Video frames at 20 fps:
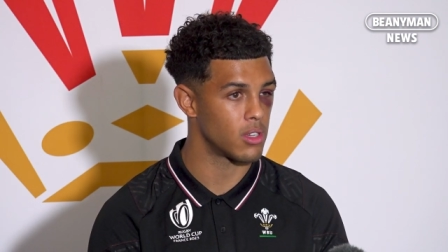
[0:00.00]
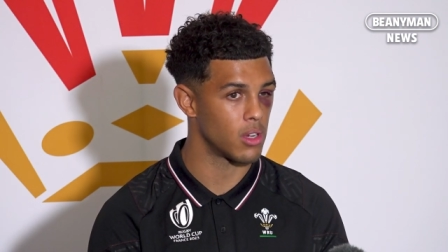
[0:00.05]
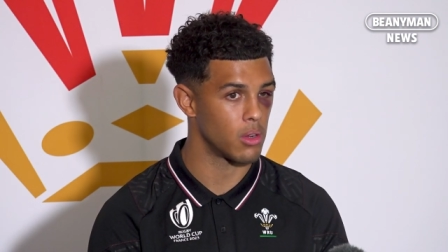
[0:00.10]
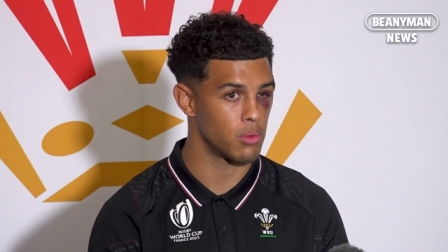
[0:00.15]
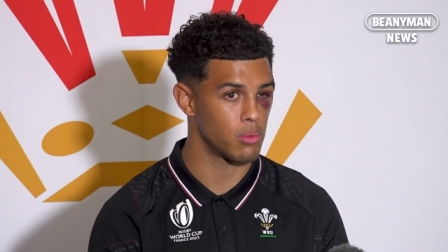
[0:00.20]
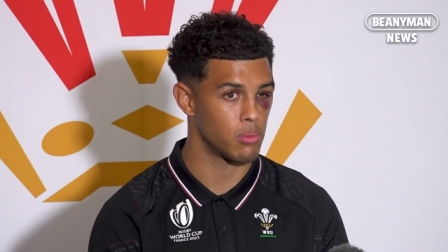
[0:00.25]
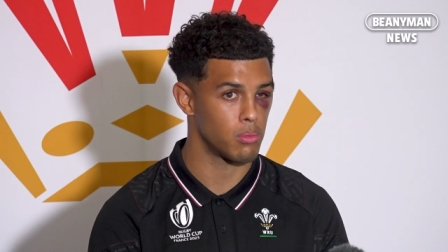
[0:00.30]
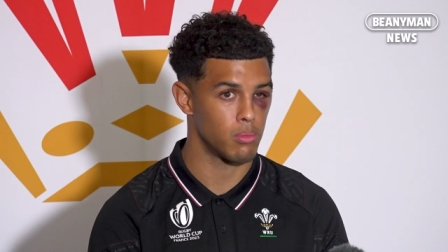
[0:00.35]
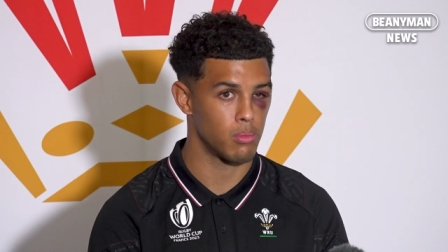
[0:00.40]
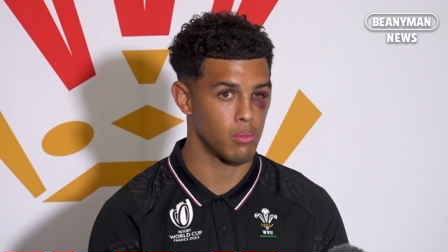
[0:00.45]

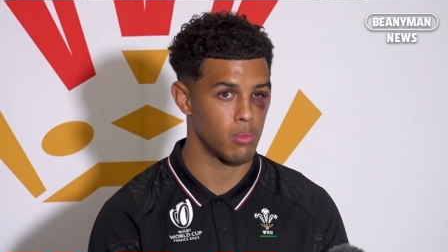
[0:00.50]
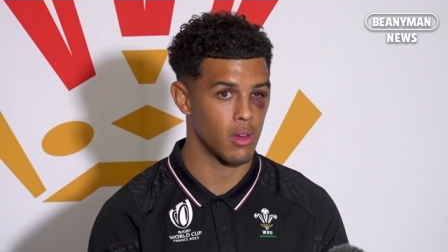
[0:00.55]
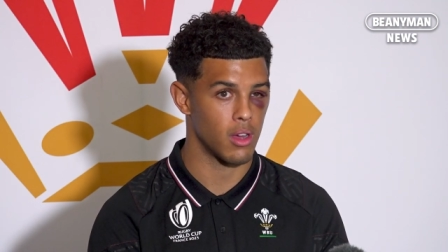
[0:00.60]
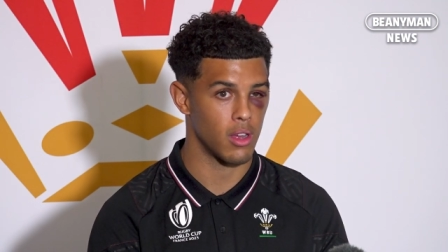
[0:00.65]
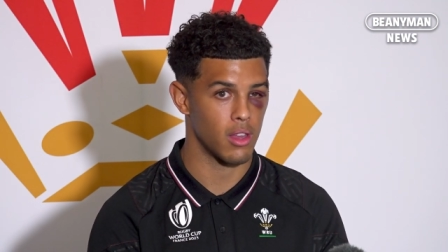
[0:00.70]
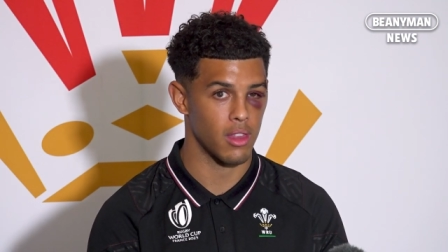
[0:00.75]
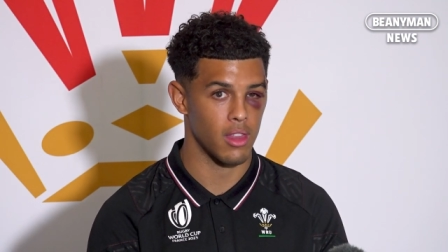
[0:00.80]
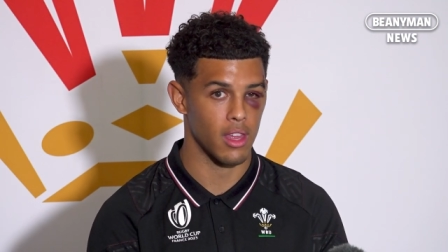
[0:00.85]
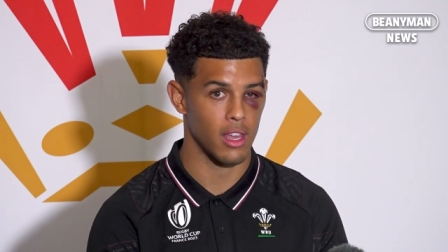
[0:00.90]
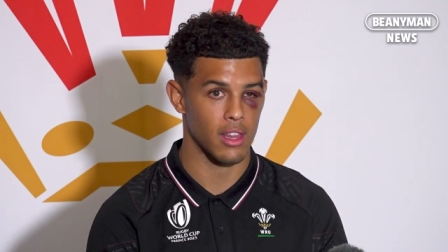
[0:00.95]
So I
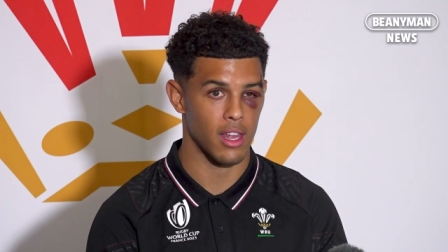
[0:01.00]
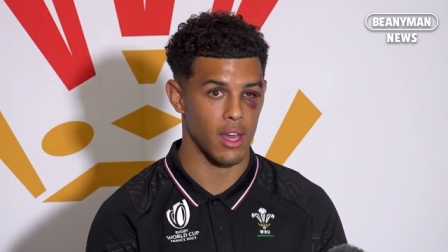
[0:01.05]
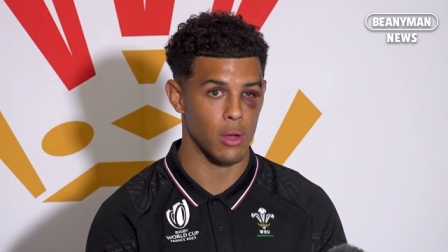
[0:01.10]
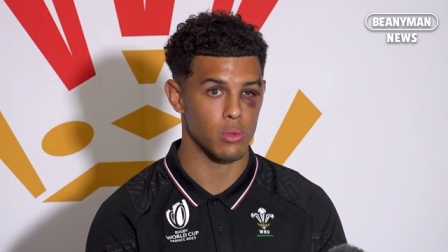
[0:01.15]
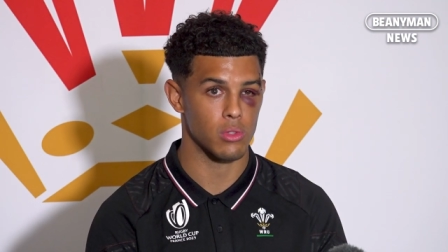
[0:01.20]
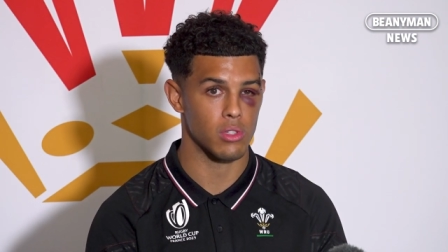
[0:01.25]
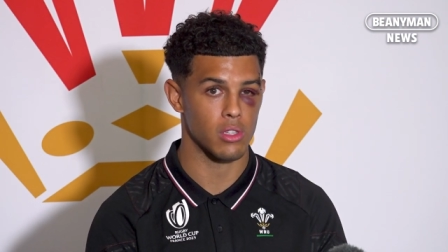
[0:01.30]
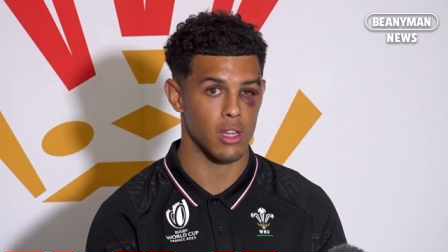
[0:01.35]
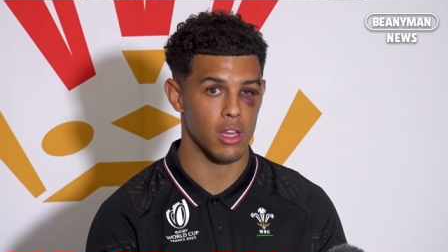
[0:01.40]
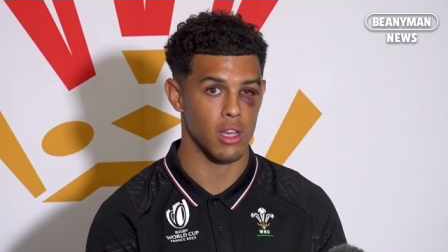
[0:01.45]
think that
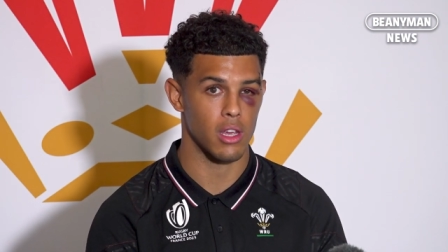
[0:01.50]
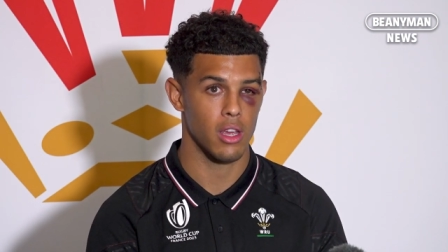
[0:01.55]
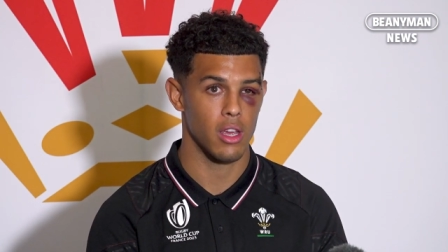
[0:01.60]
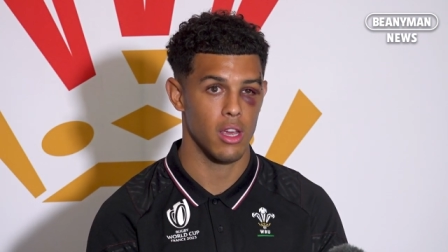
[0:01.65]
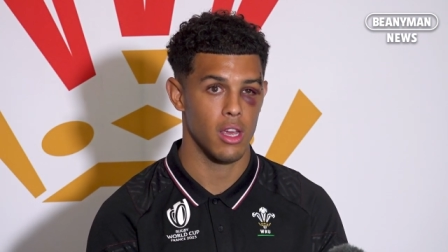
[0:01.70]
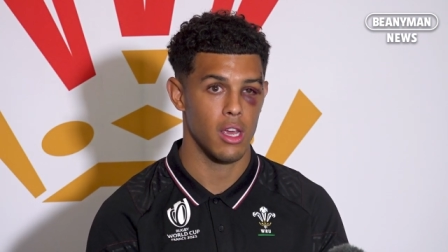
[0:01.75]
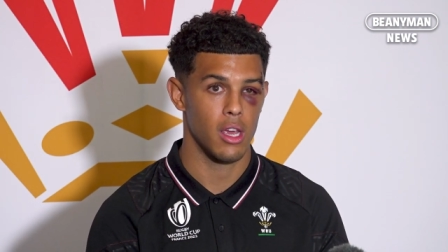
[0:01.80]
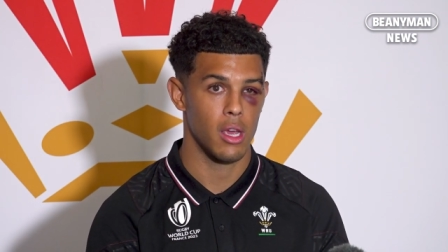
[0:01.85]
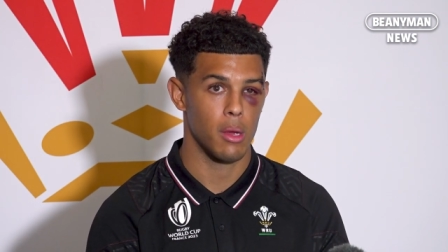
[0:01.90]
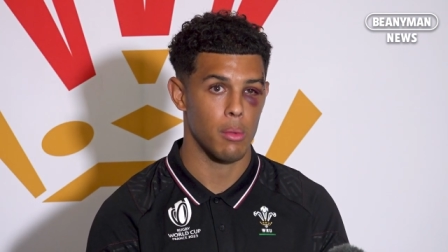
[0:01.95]
was
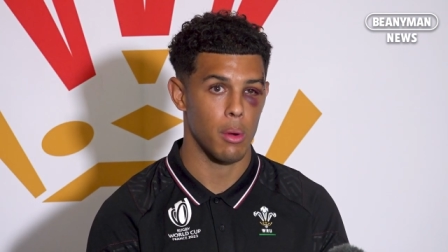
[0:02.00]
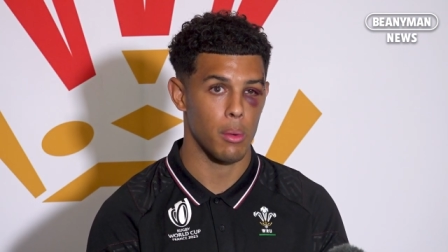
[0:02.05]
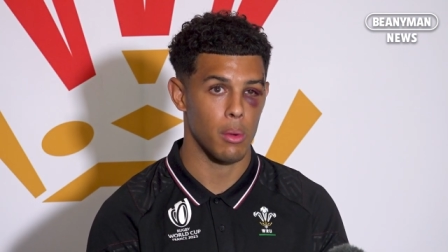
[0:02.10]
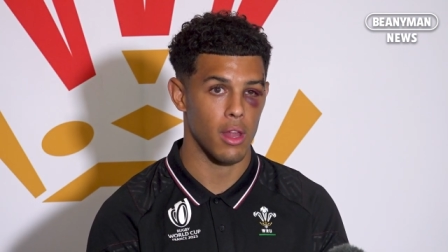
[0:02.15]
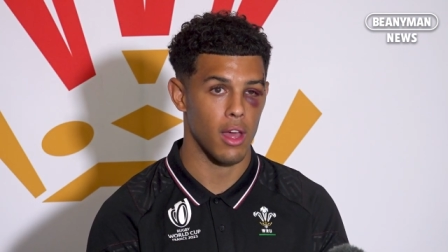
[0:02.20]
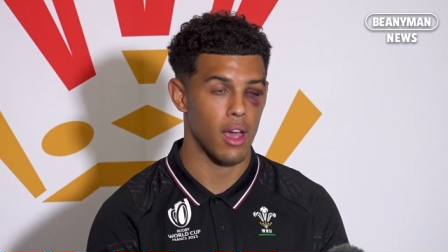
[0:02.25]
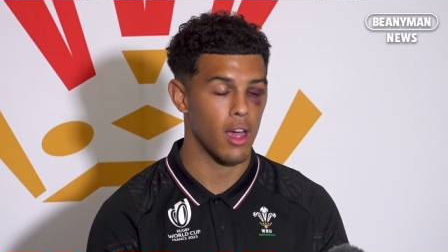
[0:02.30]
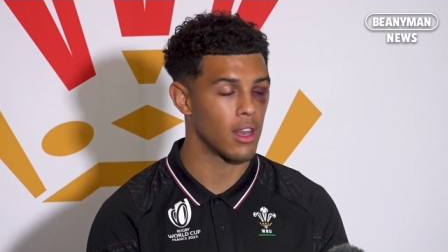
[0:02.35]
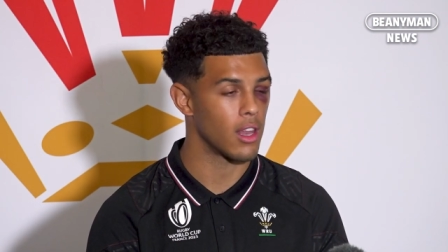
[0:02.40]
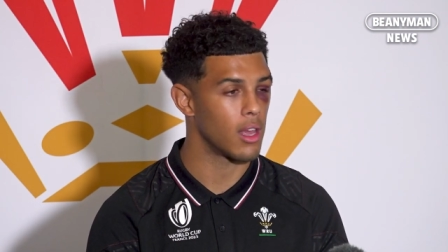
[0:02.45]

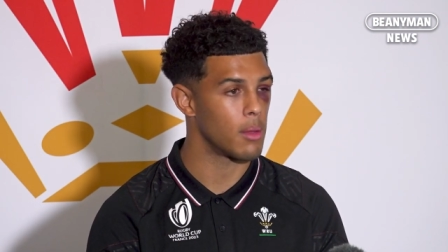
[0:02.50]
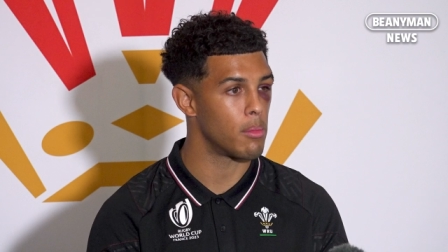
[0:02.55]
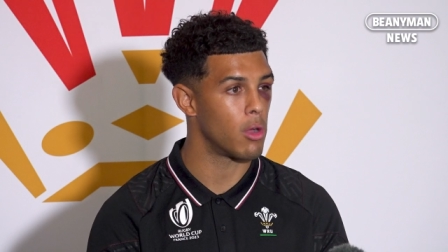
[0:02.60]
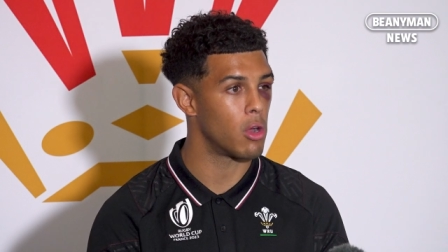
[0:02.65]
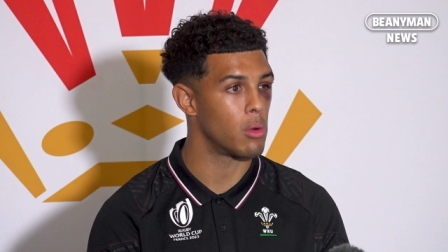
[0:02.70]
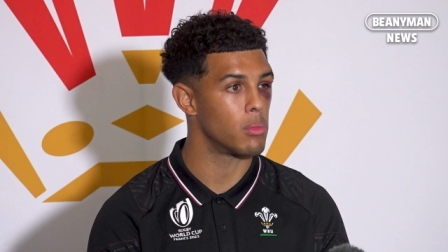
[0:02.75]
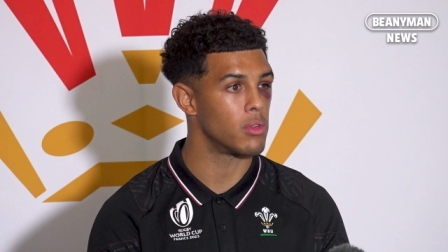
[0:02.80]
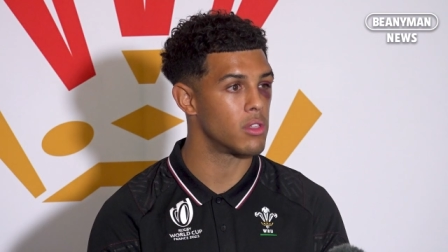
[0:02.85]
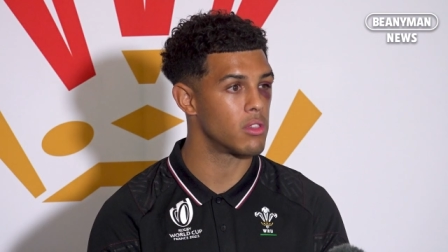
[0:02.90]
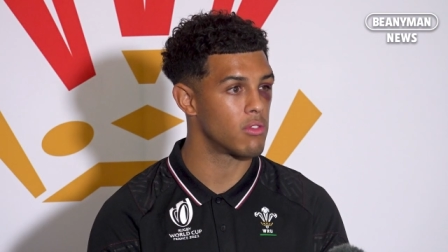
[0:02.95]
probably the highlight
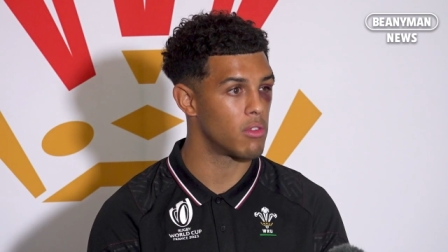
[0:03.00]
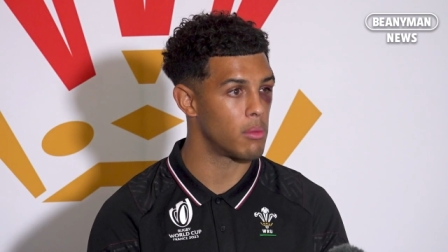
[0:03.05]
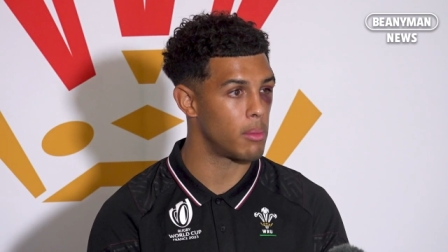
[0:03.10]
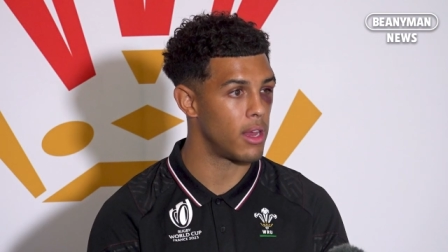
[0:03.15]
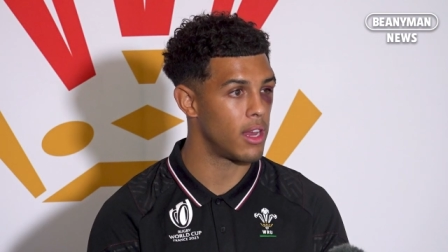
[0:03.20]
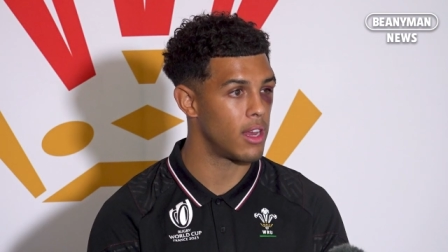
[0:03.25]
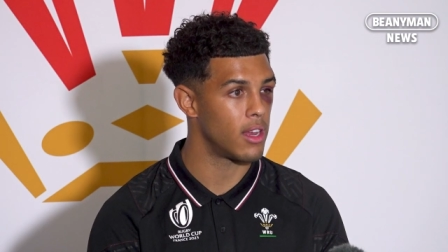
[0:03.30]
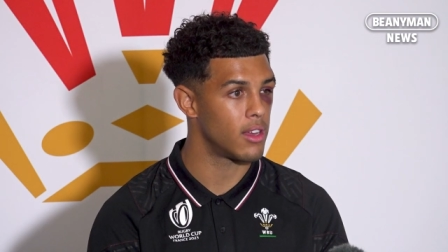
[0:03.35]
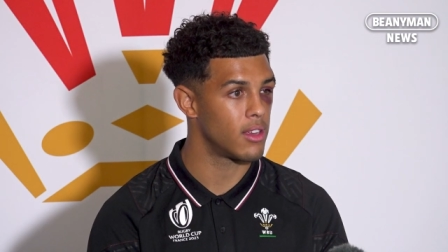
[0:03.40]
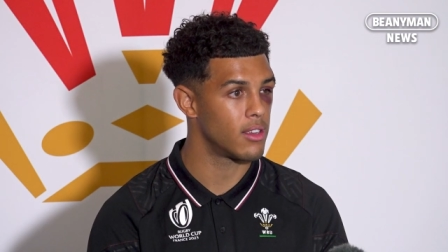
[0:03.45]
moments for
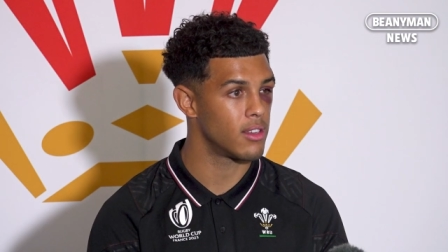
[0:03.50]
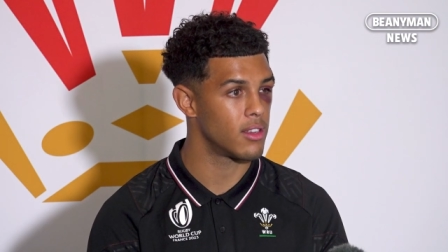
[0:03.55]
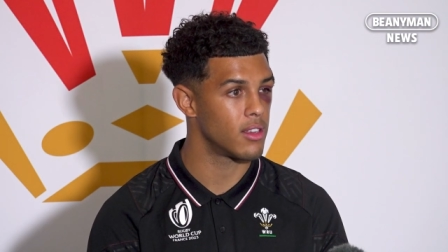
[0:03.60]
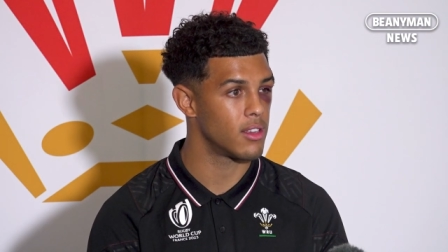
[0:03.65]
me